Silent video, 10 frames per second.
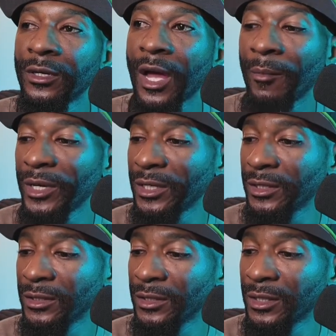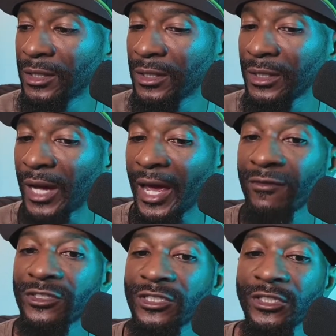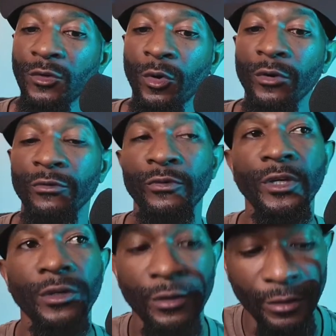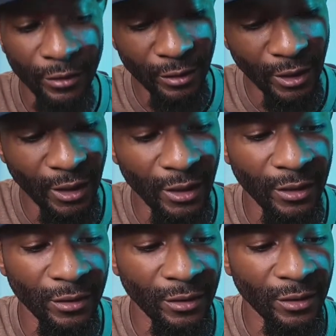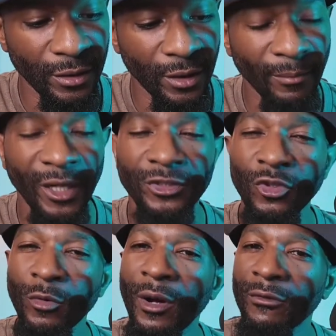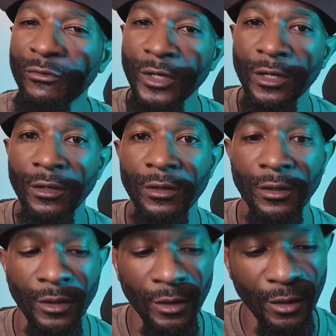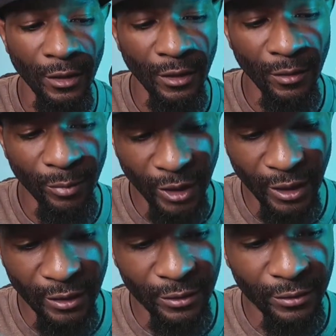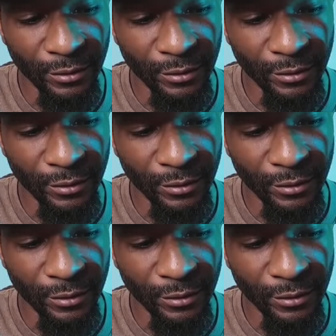I mean, I even seen the word fear. And I'm not sure about fear, but